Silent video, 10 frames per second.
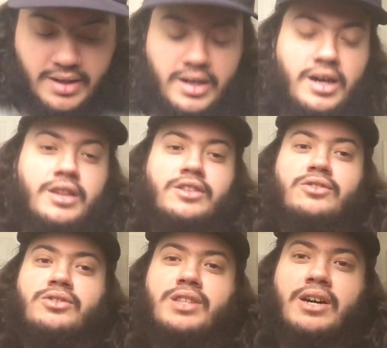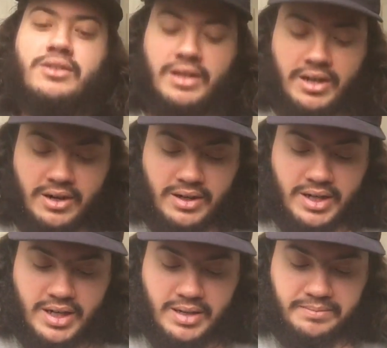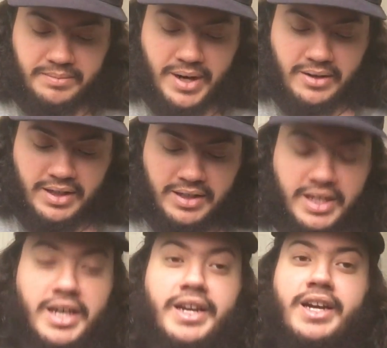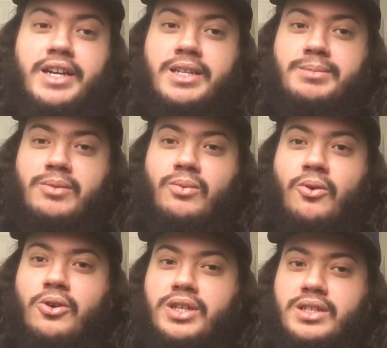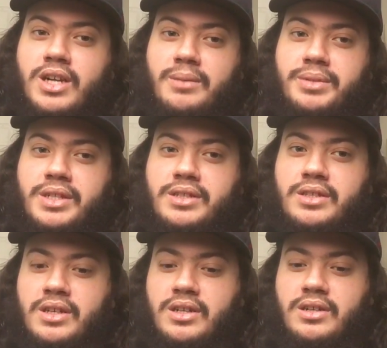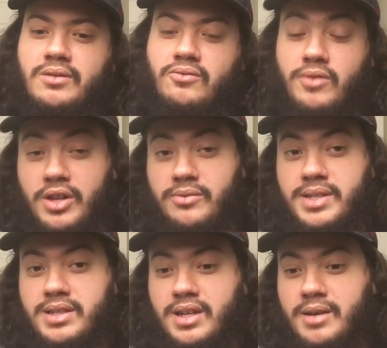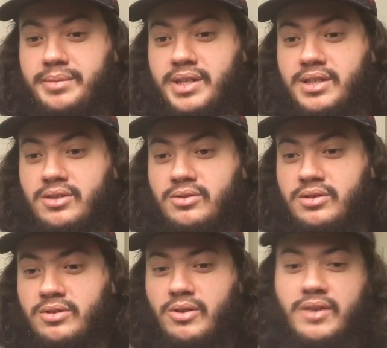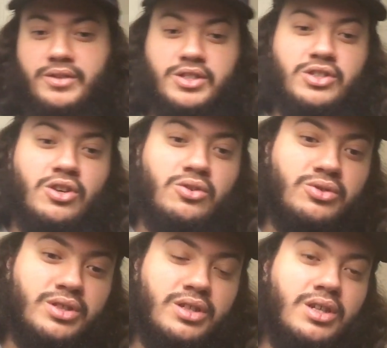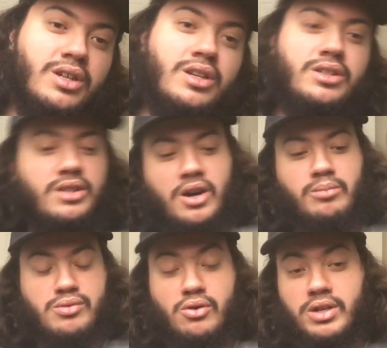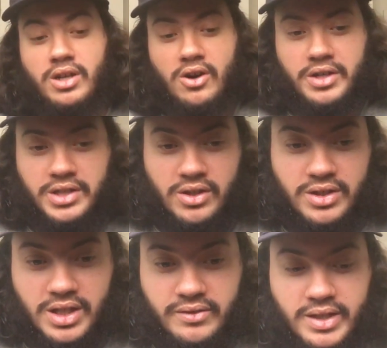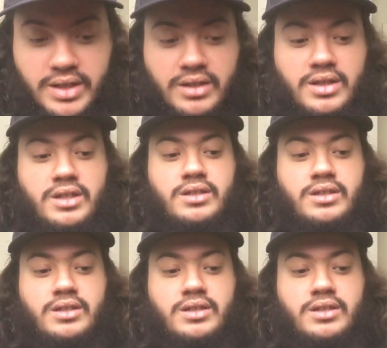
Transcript: Other news out there, apparently TNA has been warning companies, other wrestling companies, whoever shows the Broken Hardys on TV.